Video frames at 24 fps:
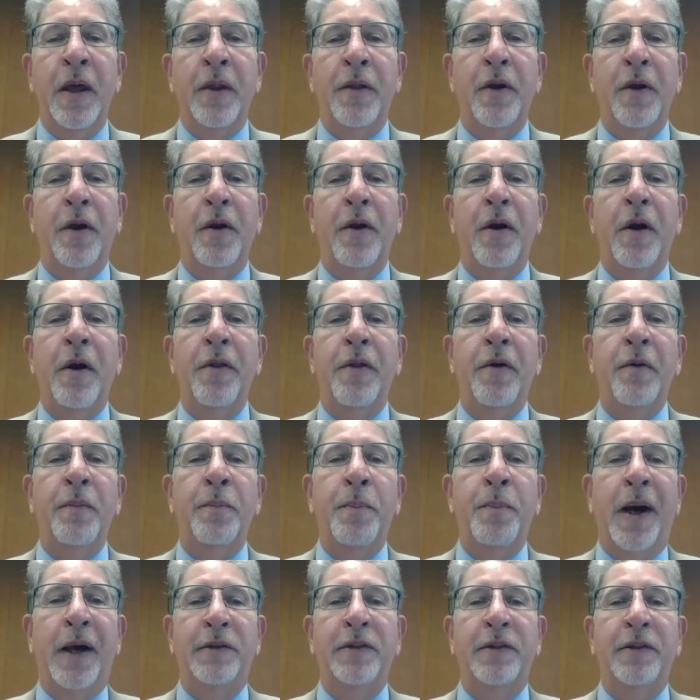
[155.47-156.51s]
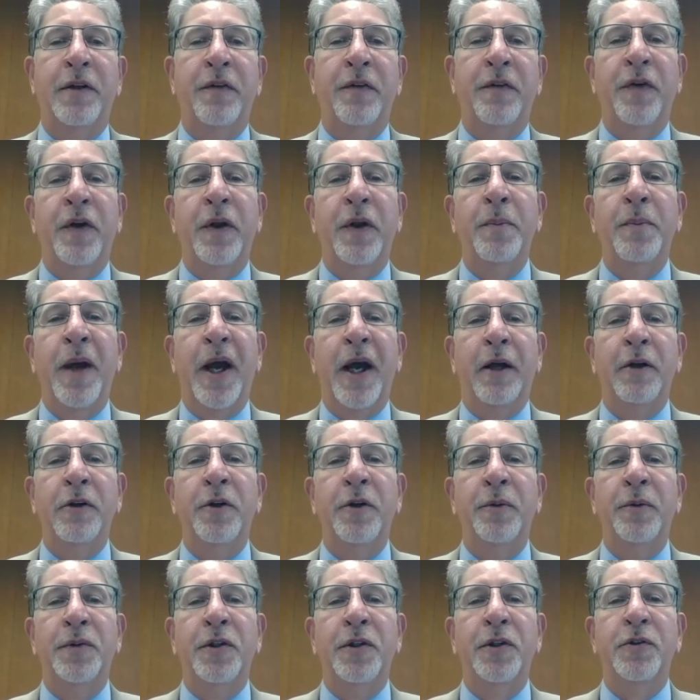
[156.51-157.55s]
There are other positive feedback
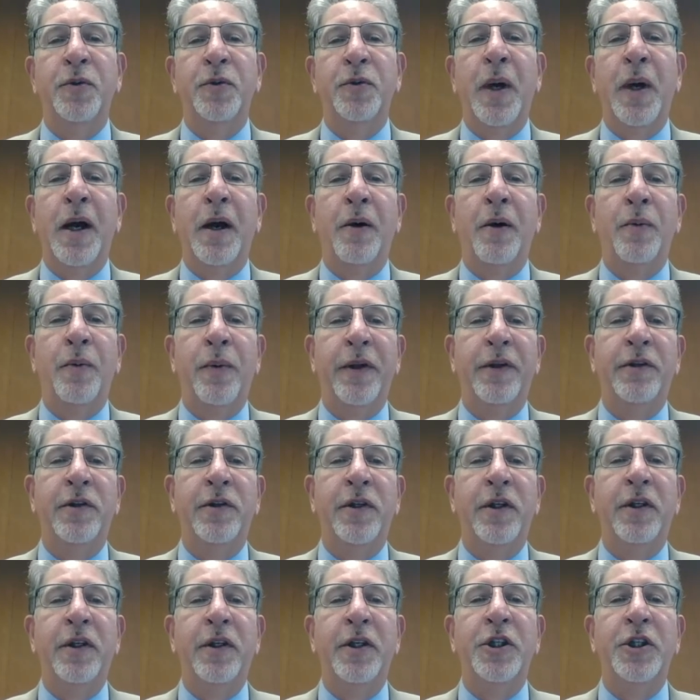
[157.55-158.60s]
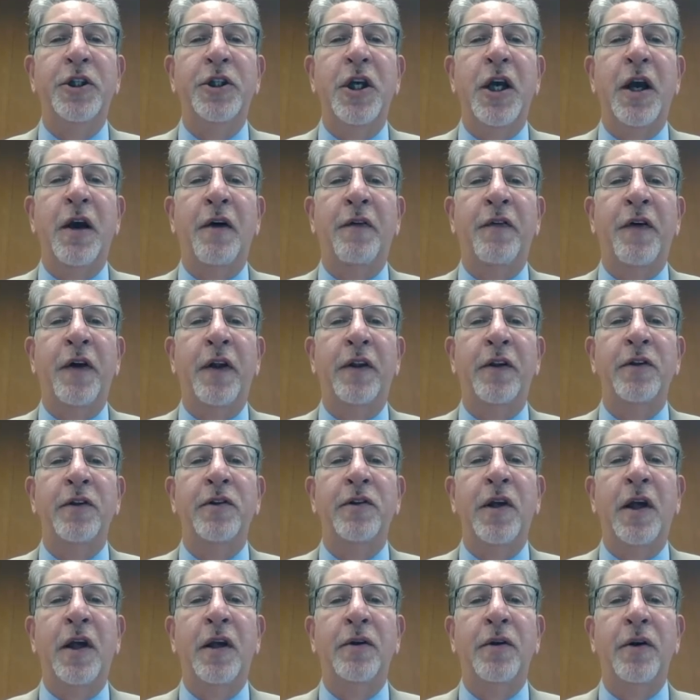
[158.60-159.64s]
loops as well with CTGF at the
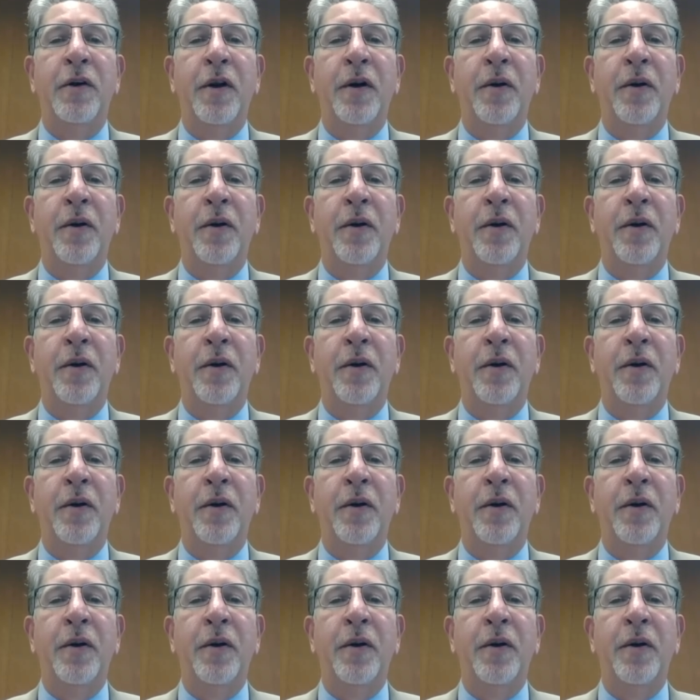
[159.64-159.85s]
center.